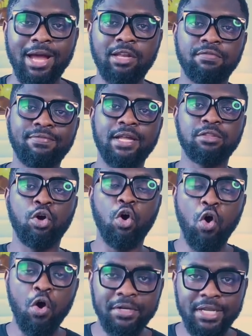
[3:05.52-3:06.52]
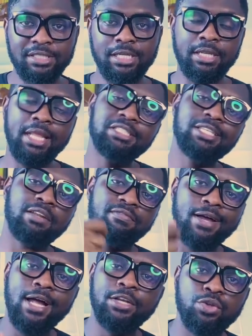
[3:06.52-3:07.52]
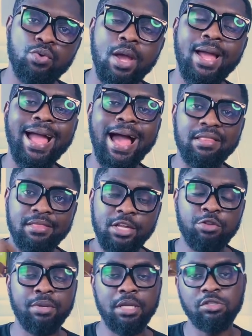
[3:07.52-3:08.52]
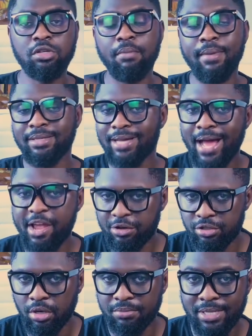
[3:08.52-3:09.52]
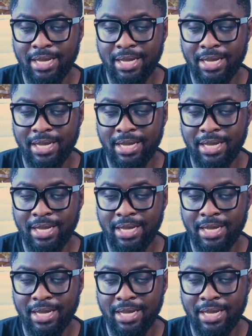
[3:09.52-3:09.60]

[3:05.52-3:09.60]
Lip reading: and find the audience that needs that value, and then you begin to command higher sums.